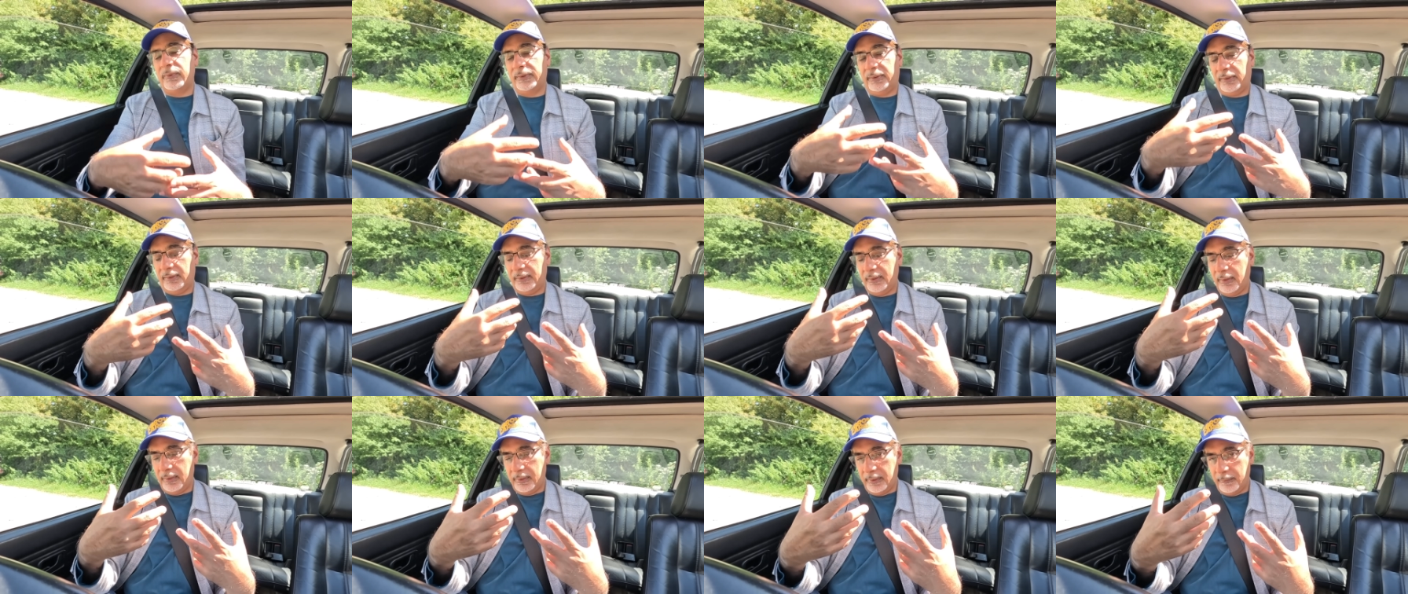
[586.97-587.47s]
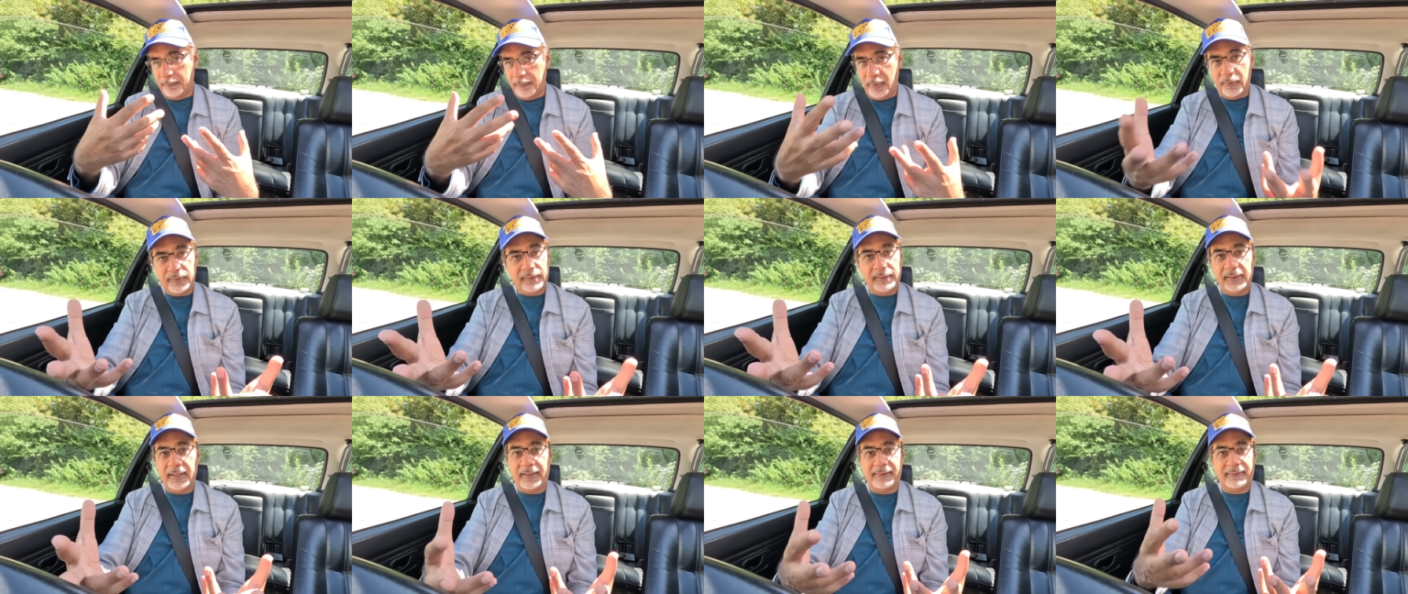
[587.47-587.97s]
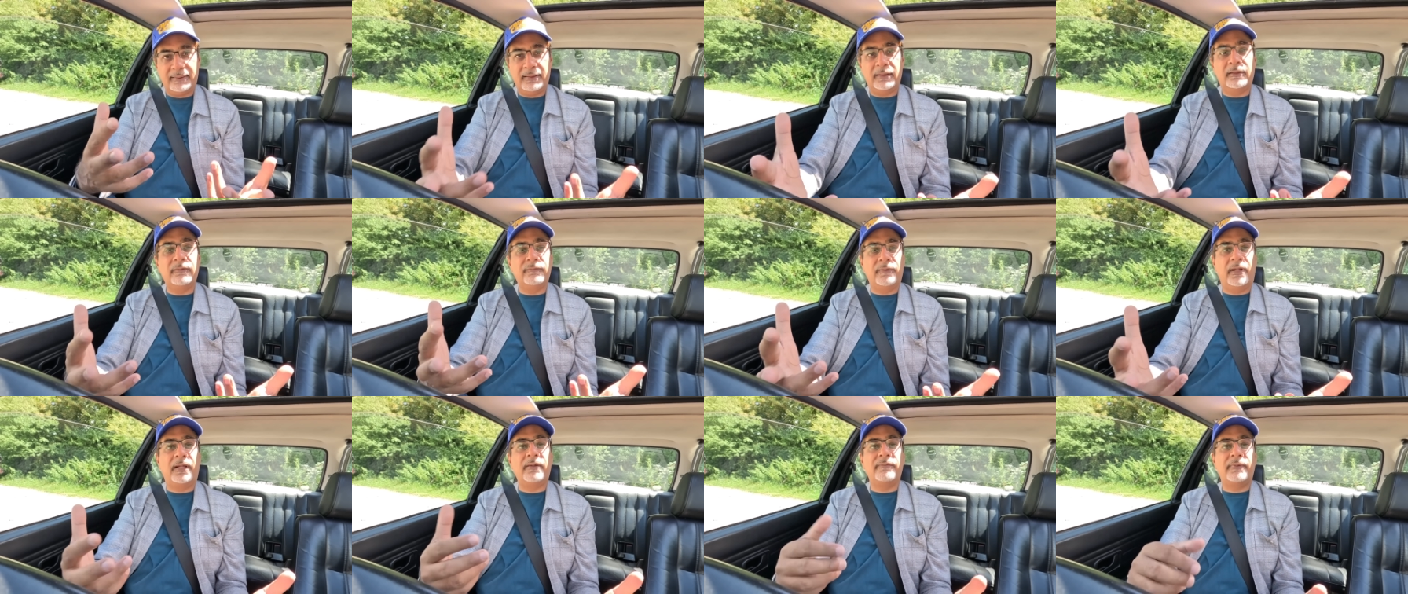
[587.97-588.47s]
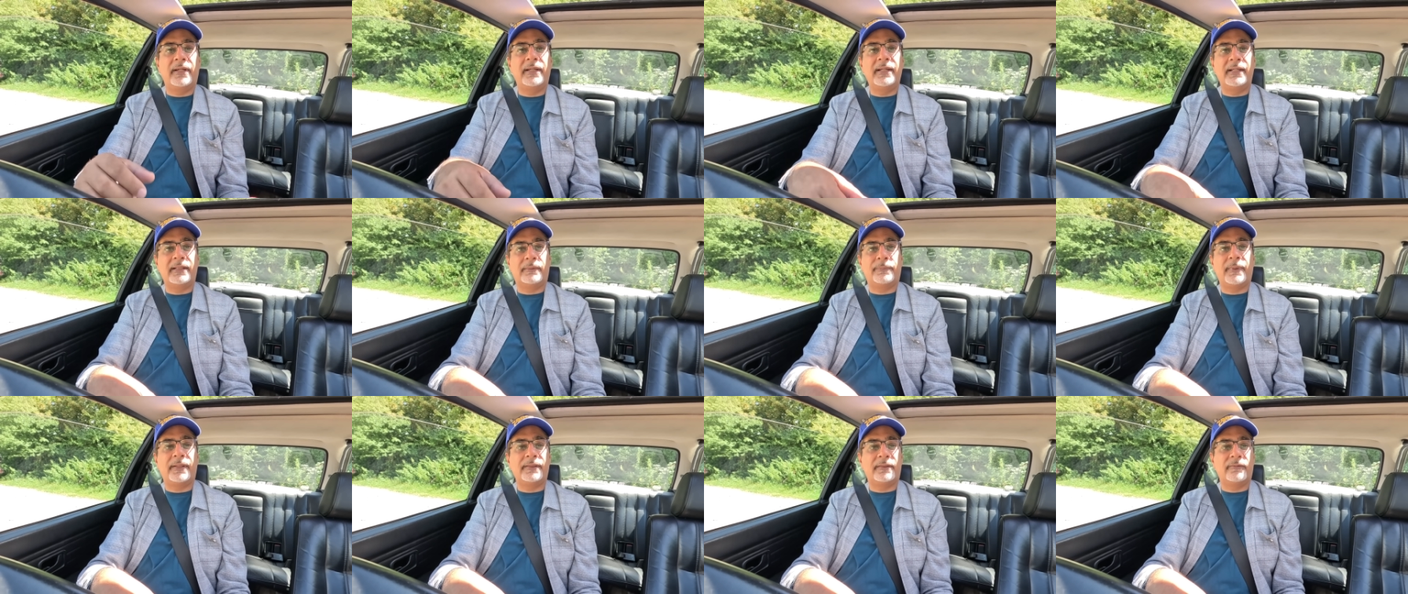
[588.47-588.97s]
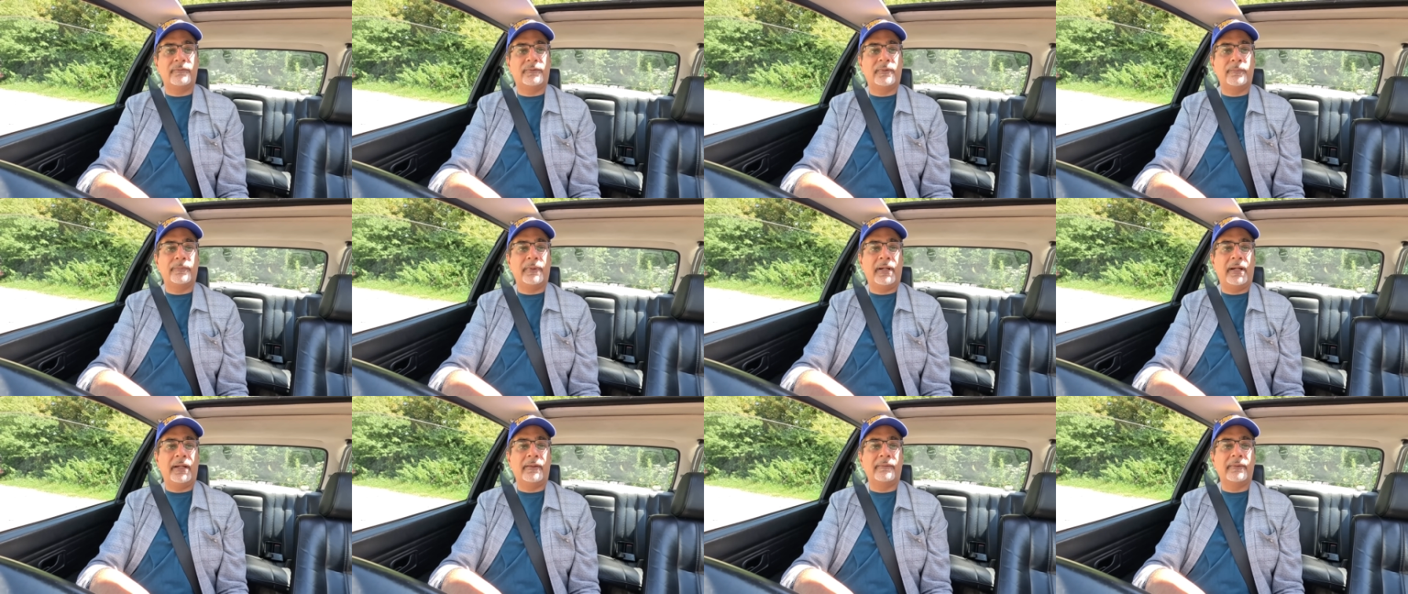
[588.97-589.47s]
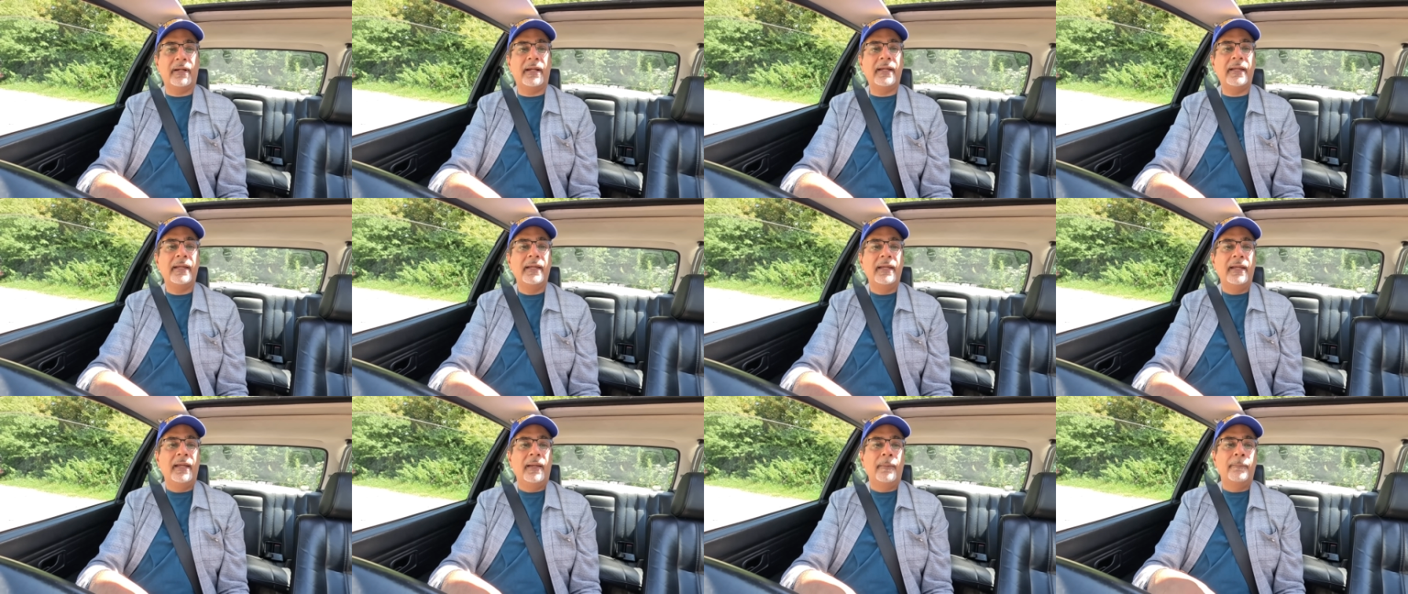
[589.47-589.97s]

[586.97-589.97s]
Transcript: which uh, mostly are still very, very expensive to buy, right?